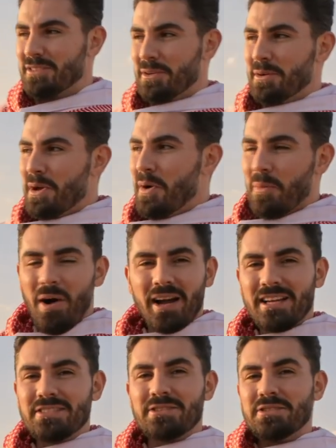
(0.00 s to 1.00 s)
So
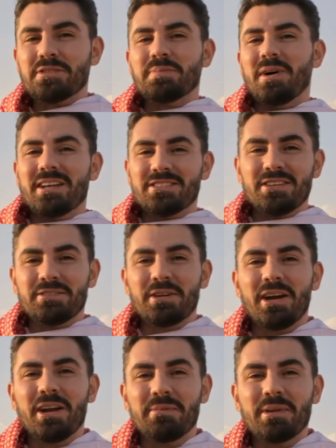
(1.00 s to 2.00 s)
walking certain spots, you have to
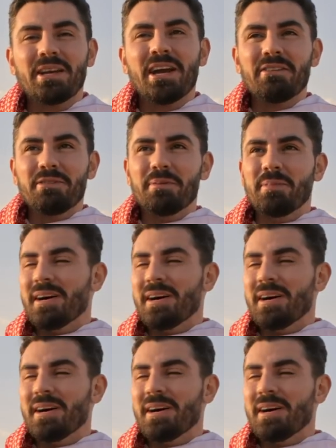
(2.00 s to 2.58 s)
kind of be careful.